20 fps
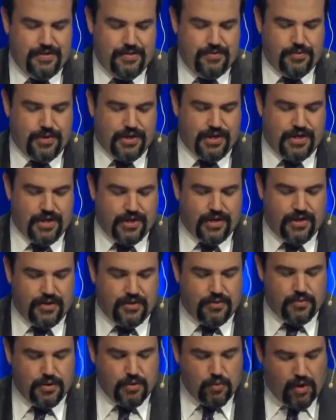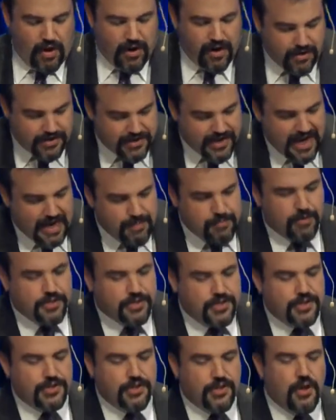We want our
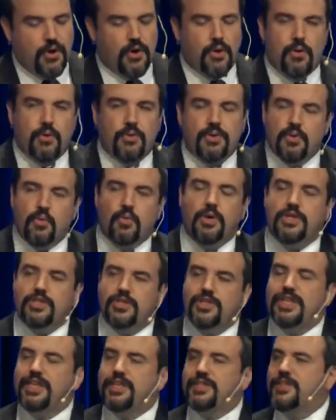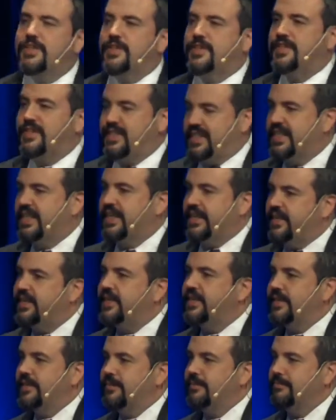neighbors to know that what Jesus did
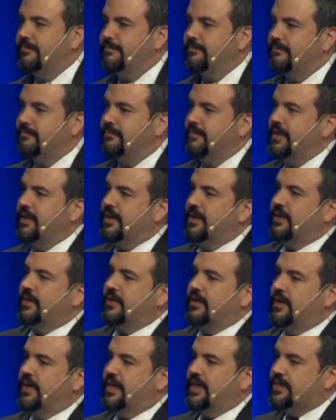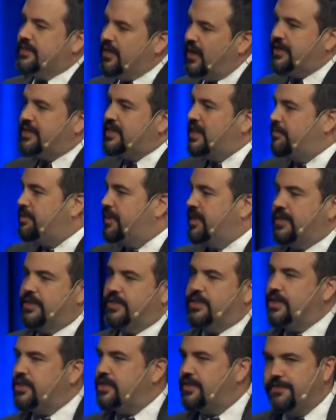is not something
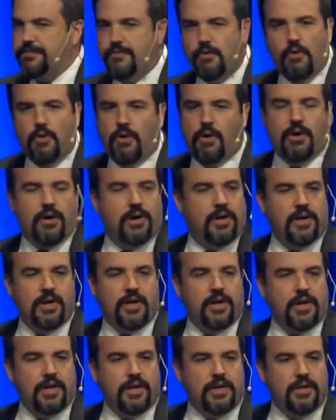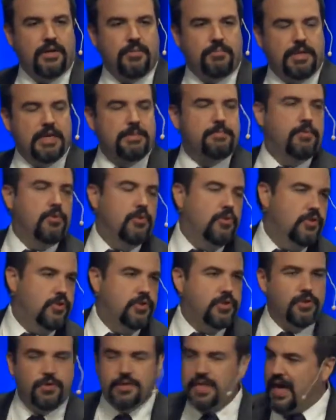just for people
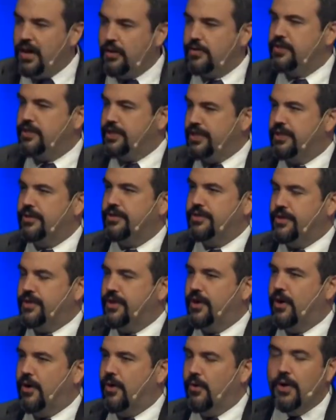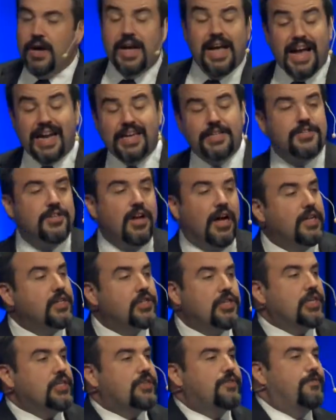2,000 years ago, and it's not
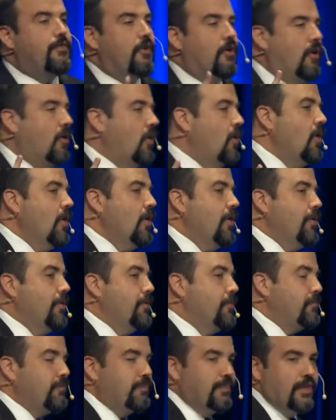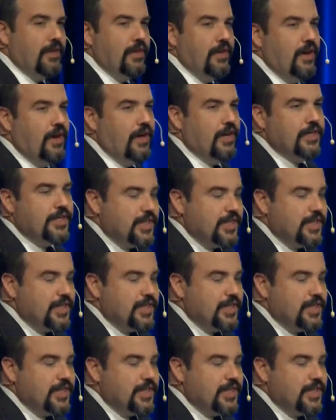just for a